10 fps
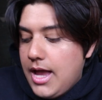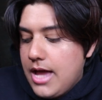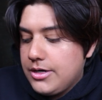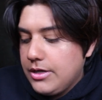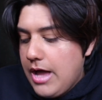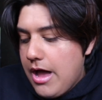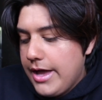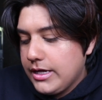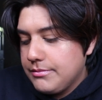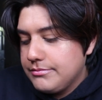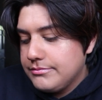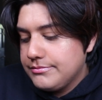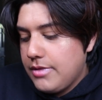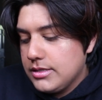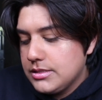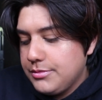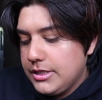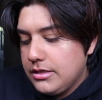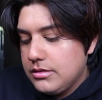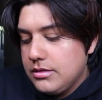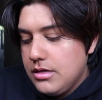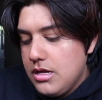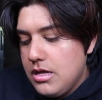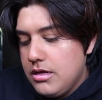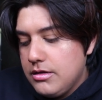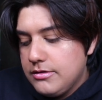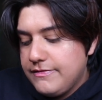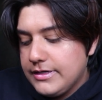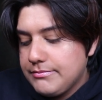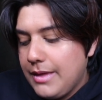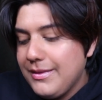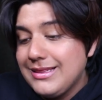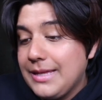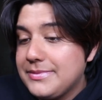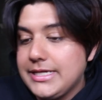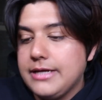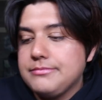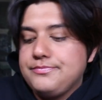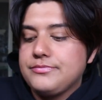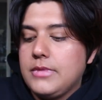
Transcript: I don't know how I can possibly fix. Maybe lip tint.